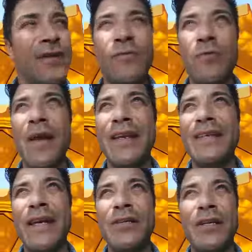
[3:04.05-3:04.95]
and through
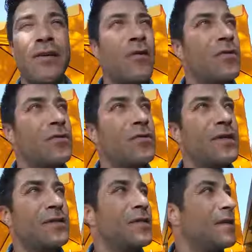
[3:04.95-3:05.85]
meditation and going to
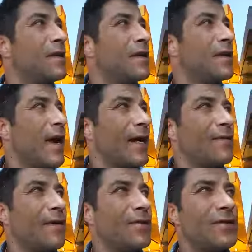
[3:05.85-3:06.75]
his
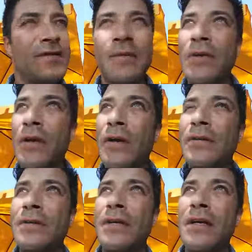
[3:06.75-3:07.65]
activation
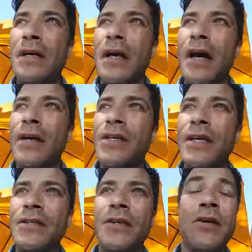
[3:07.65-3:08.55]
seminars, uh, she
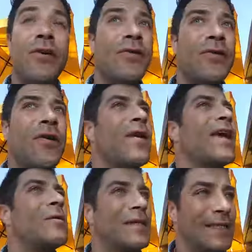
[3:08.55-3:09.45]
actually cured her own
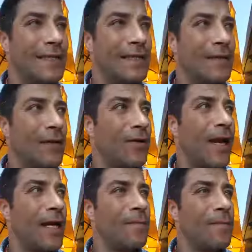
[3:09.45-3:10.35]
ailments,
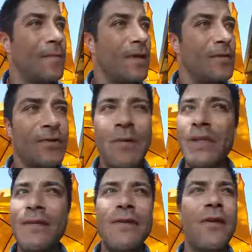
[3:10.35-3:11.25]
okay? So I
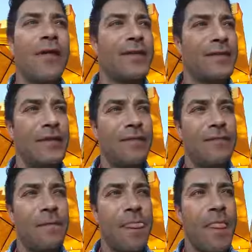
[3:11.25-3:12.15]
believe in all that stuff.
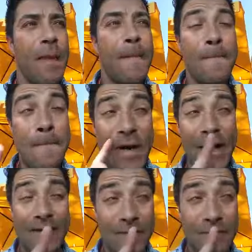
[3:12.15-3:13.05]

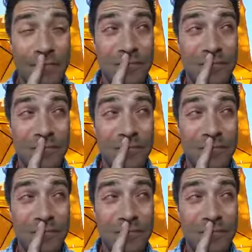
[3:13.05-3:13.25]
But,